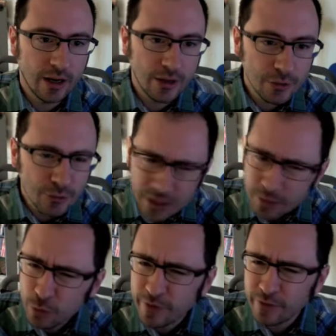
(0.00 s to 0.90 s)
You seem
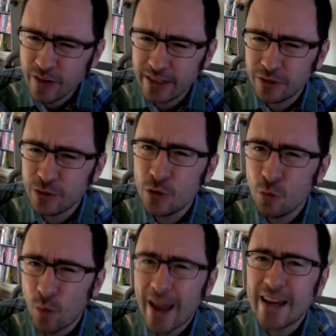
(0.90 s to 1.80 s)
to have invented new
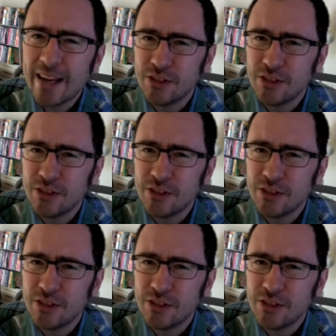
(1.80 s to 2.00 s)
ways